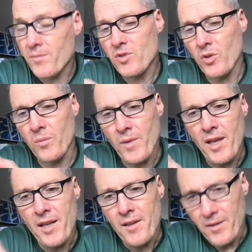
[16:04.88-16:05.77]
So,
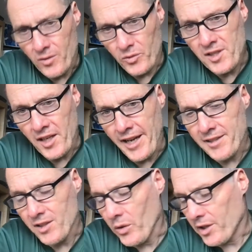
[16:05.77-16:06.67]
the reason I
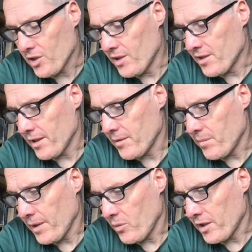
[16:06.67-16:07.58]
asked the question is I,
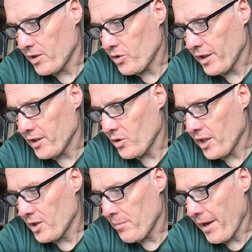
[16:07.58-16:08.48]
I want to try and go
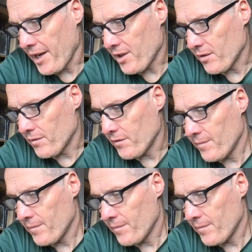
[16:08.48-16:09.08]
down the path of